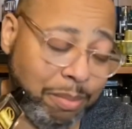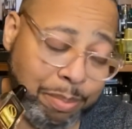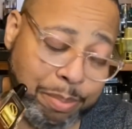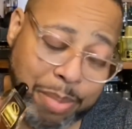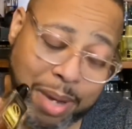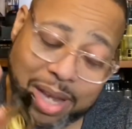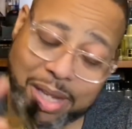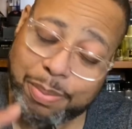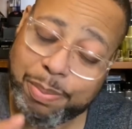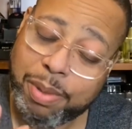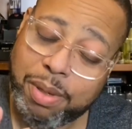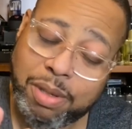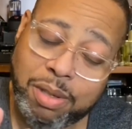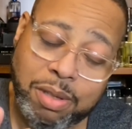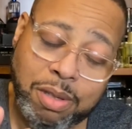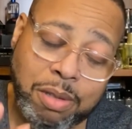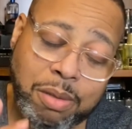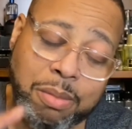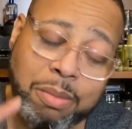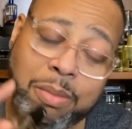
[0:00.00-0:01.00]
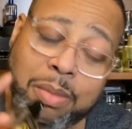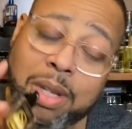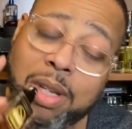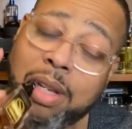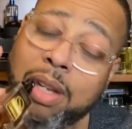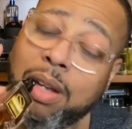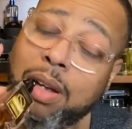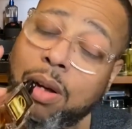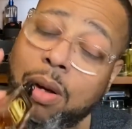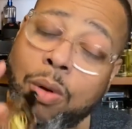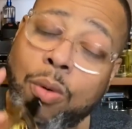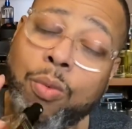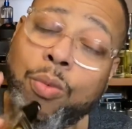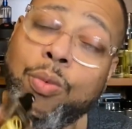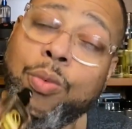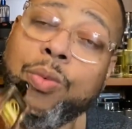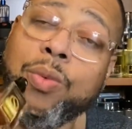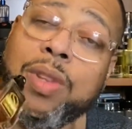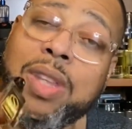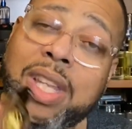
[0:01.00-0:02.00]
Best plum
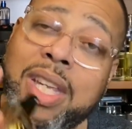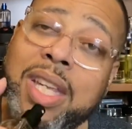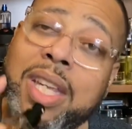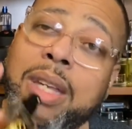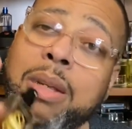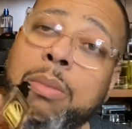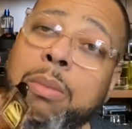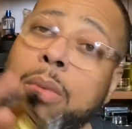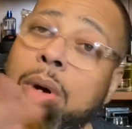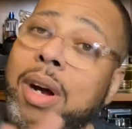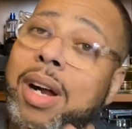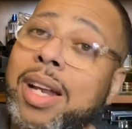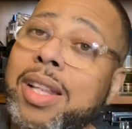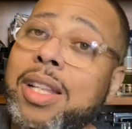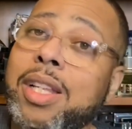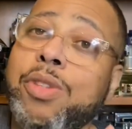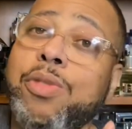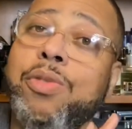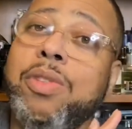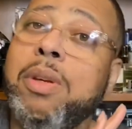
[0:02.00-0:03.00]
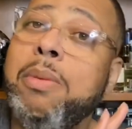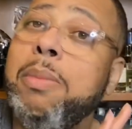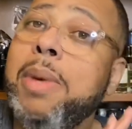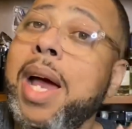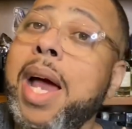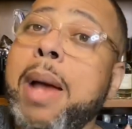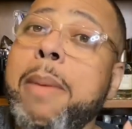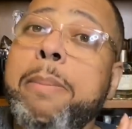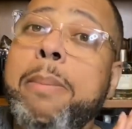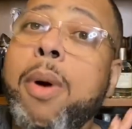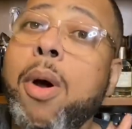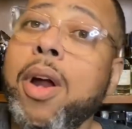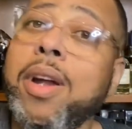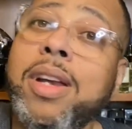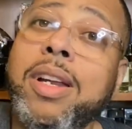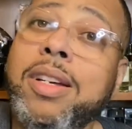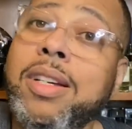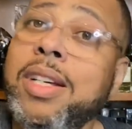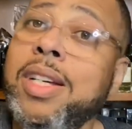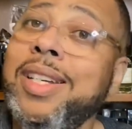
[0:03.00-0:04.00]
on the market that you can buy, bar
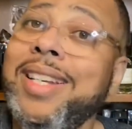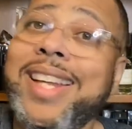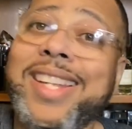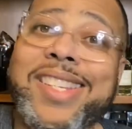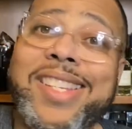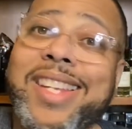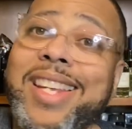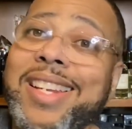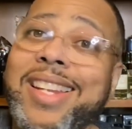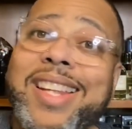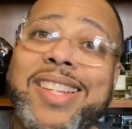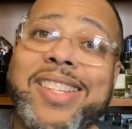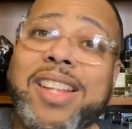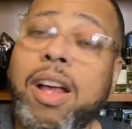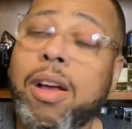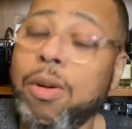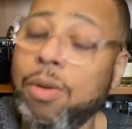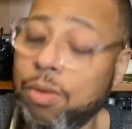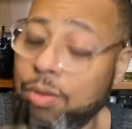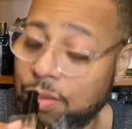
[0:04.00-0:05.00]
none. That's it, that's all.